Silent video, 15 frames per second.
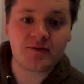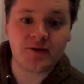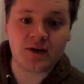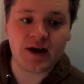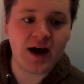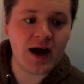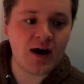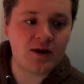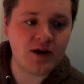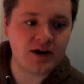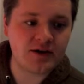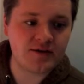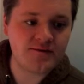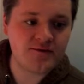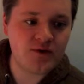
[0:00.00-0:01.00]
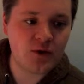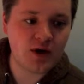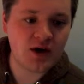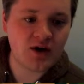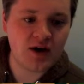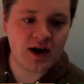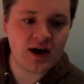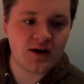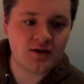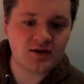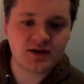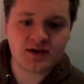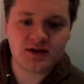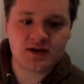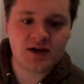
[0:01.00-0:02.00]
for now, under foreground,